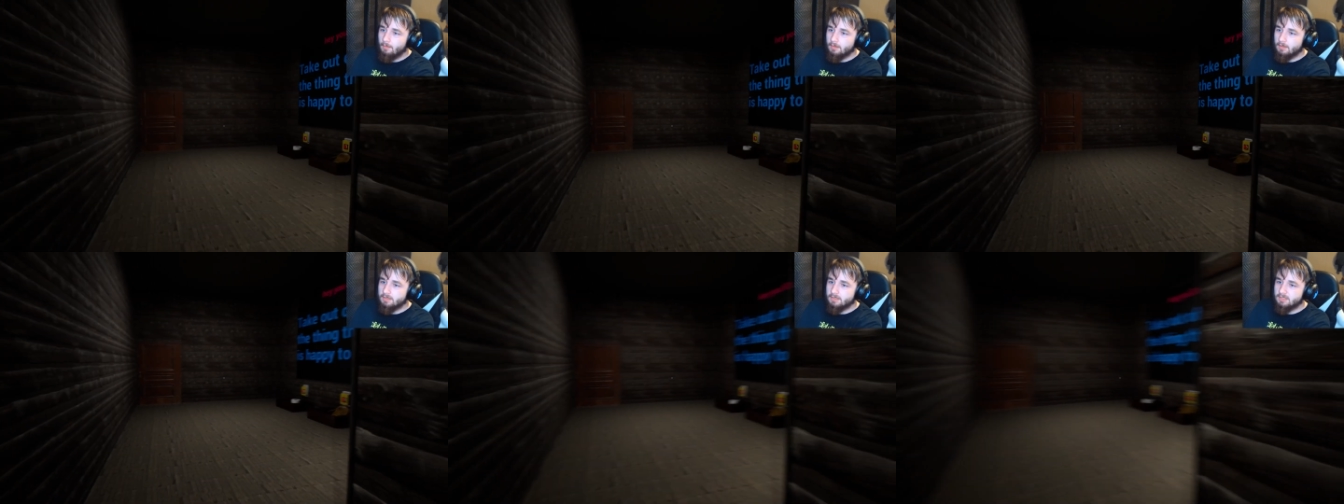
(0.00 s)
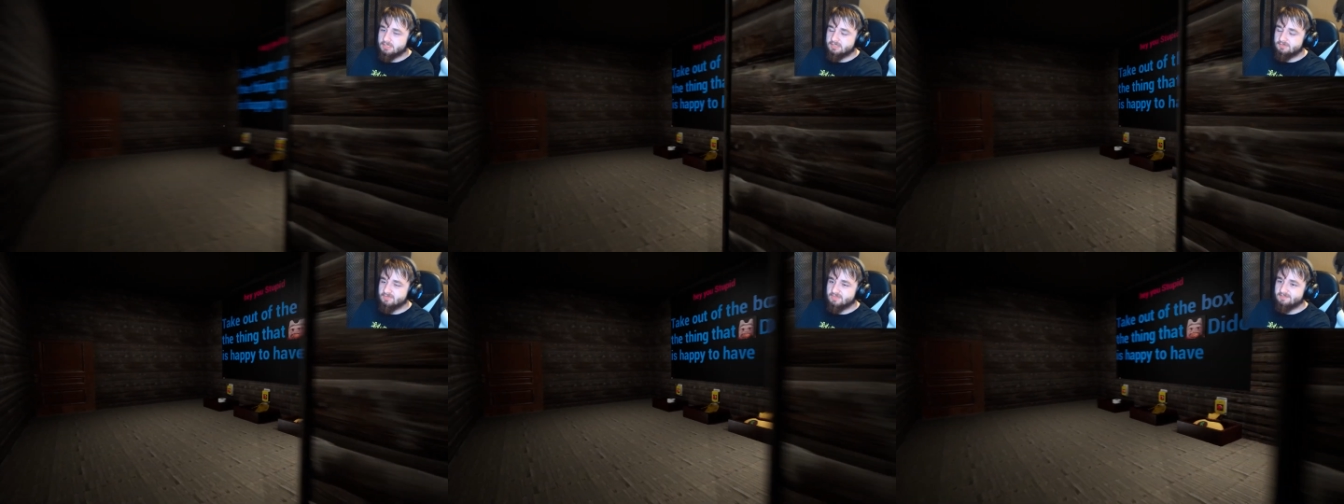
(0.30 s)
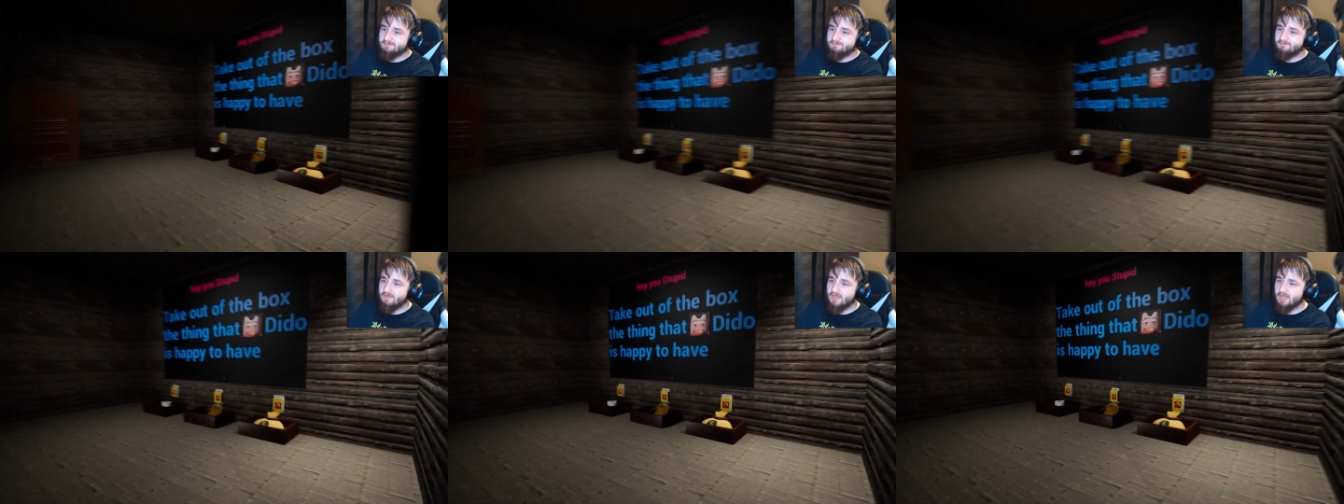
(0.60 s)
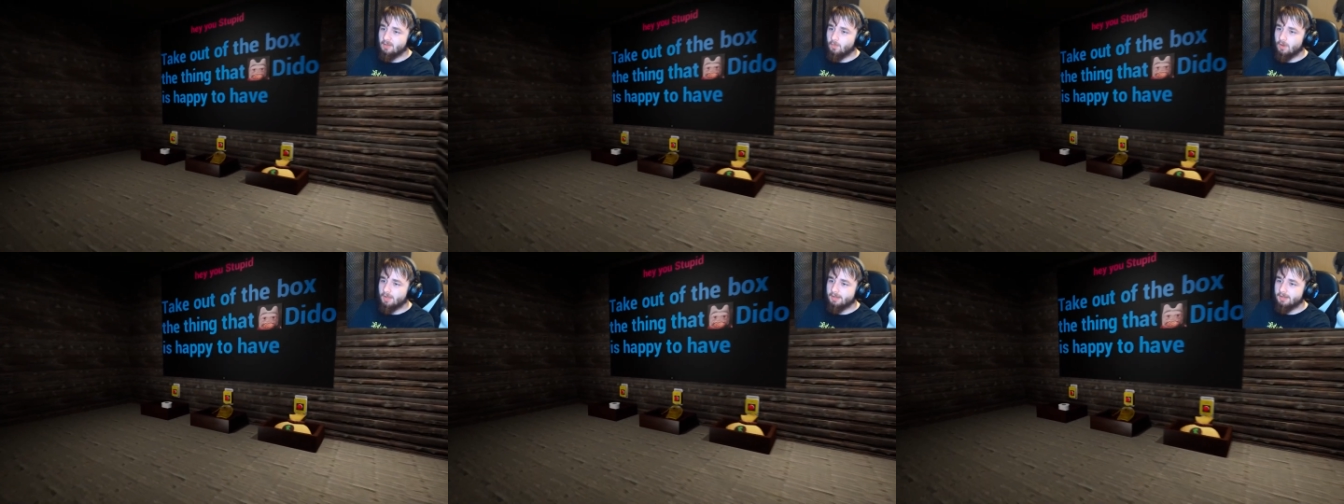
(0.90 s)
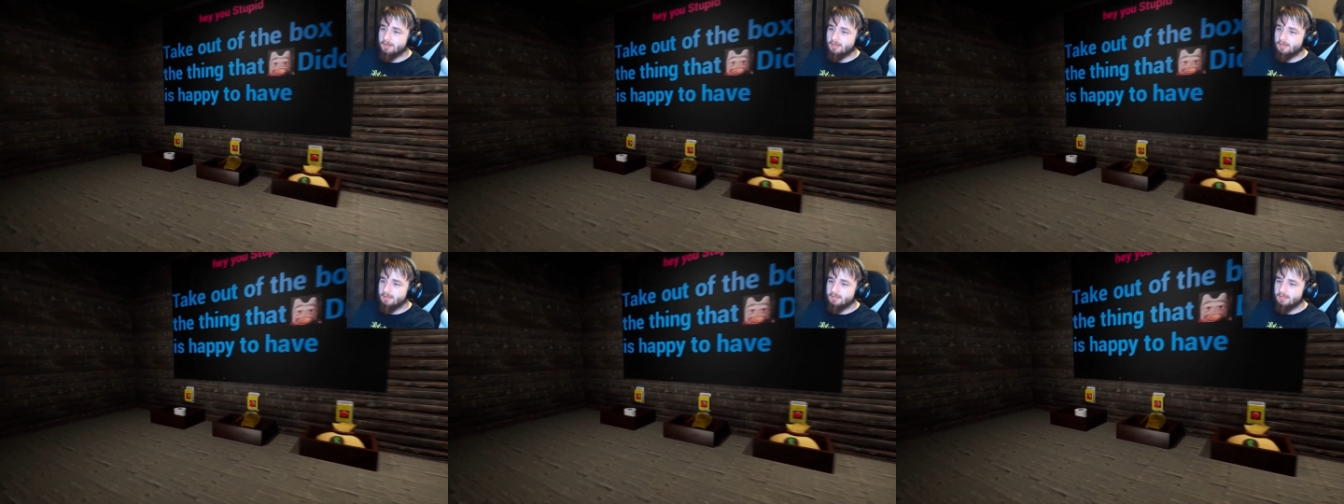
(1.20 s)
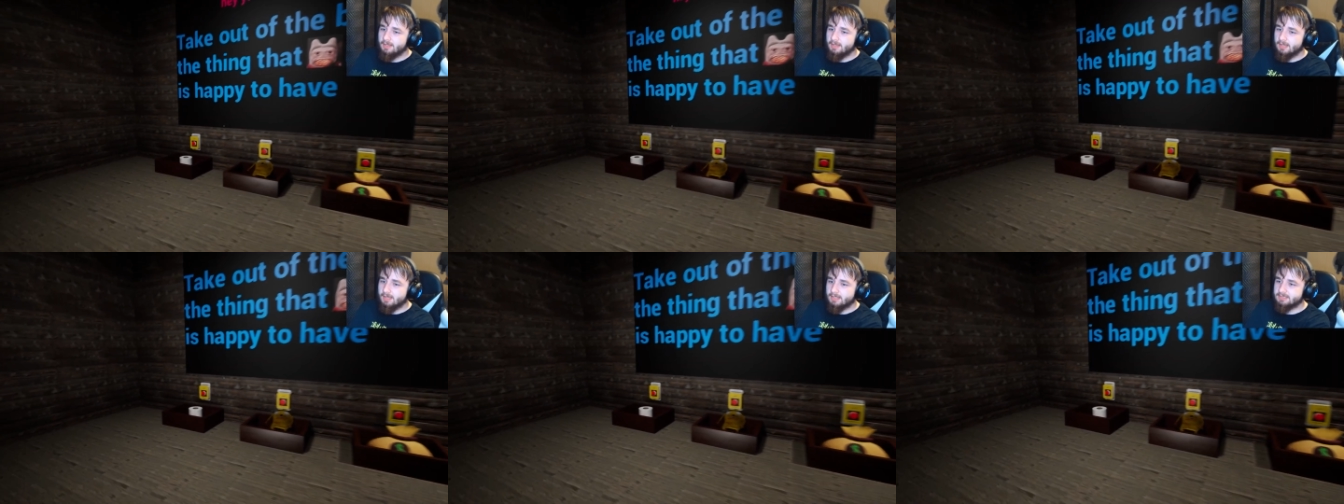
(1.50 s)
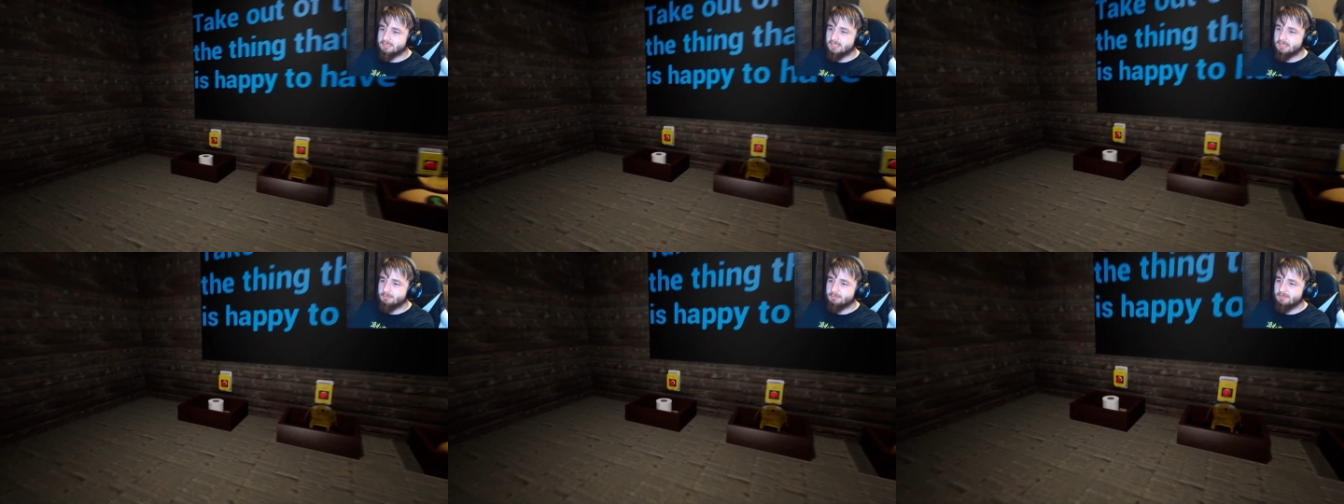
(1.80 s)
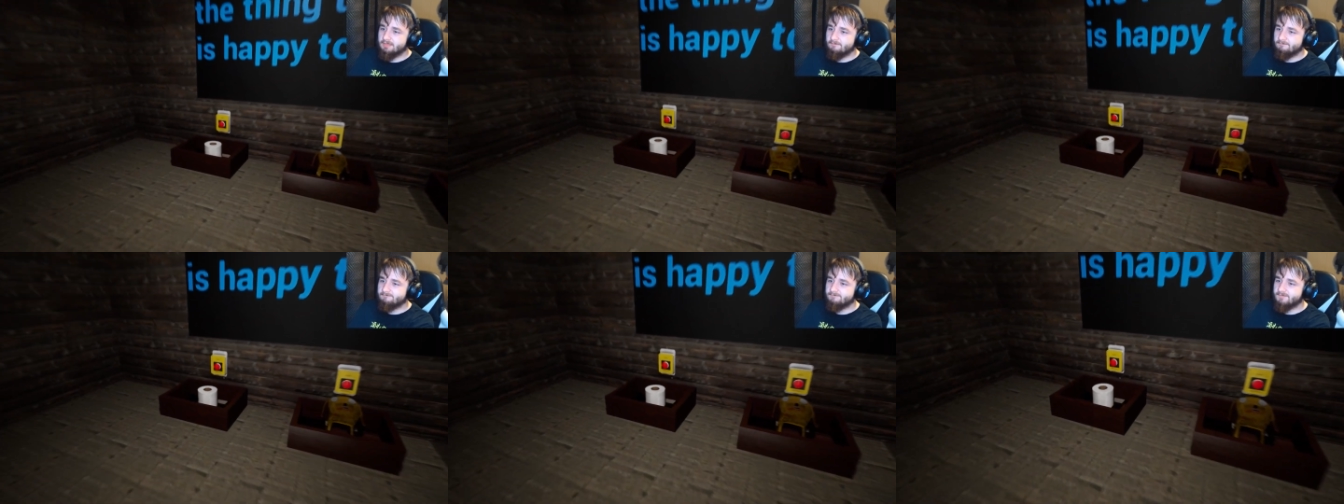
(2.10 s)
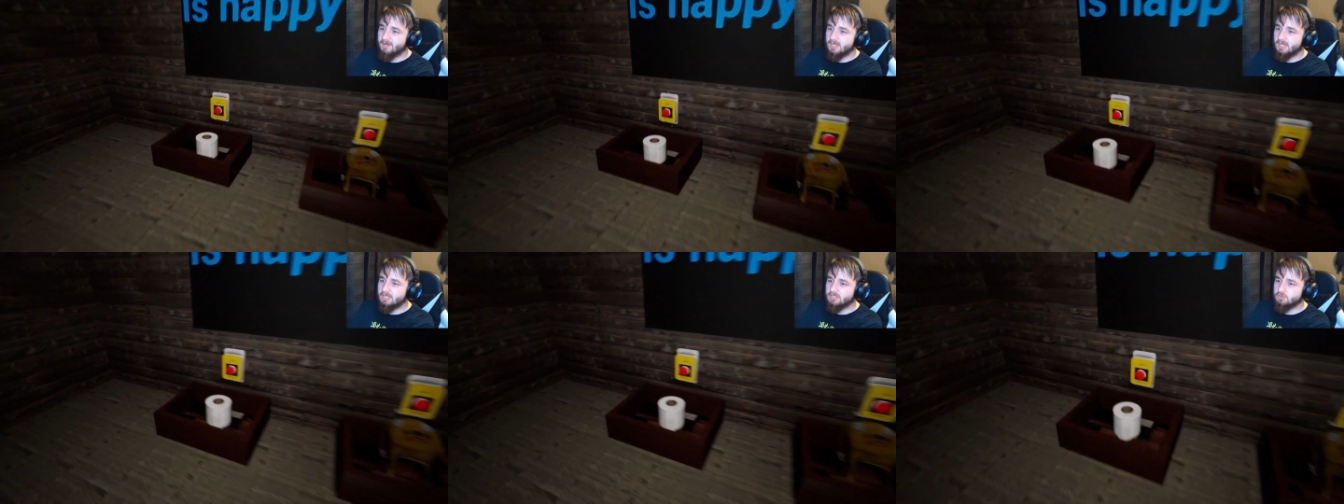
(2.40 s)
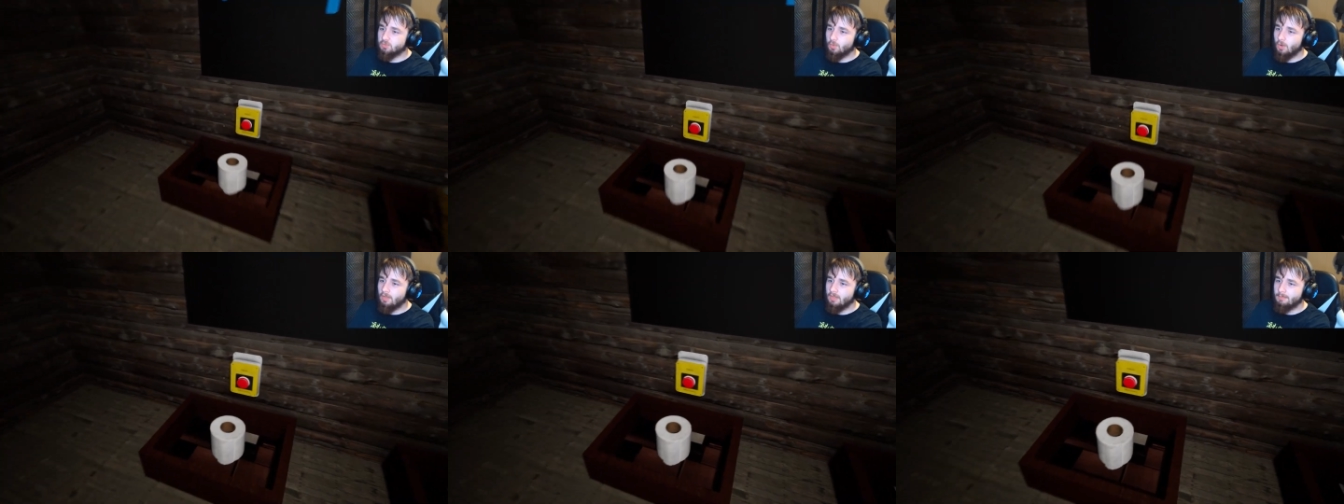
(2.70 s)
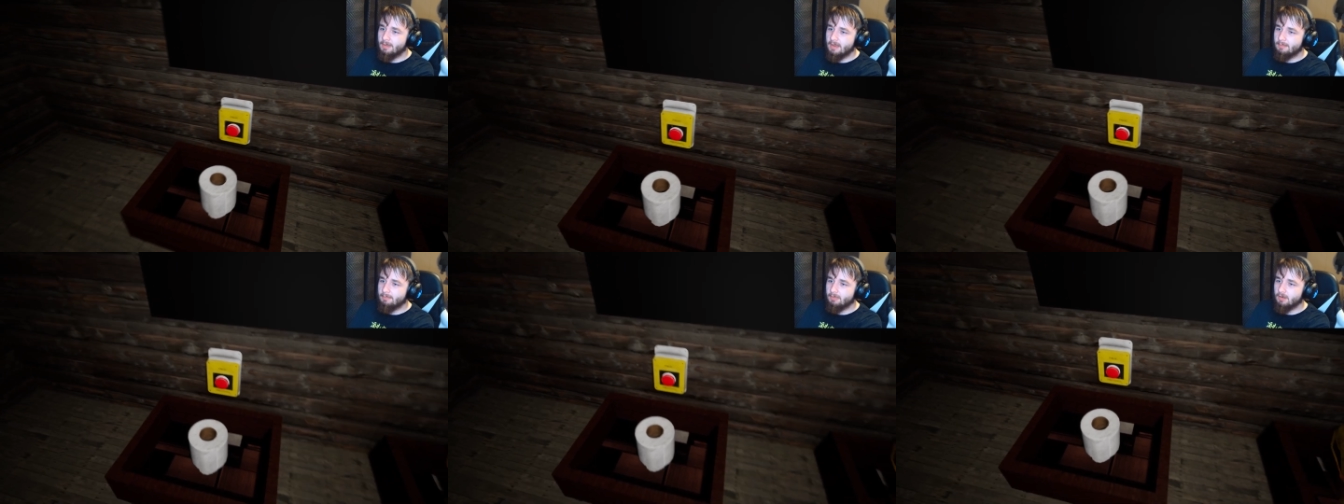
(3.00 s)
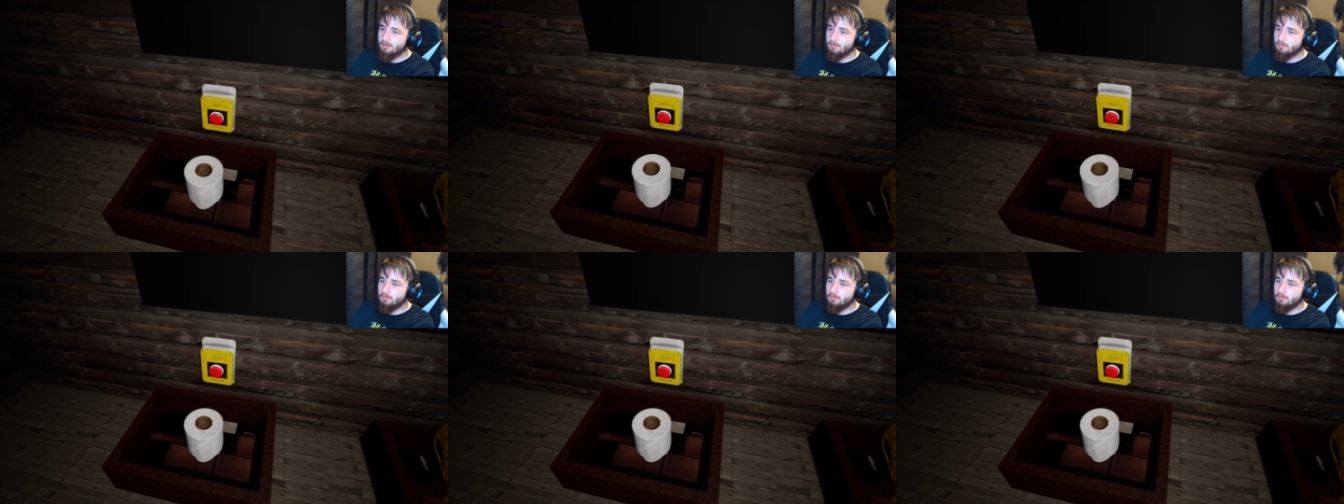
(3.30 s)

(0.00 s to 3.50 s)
Because if it's the fake one, it's gonna be the fucking toilet paper.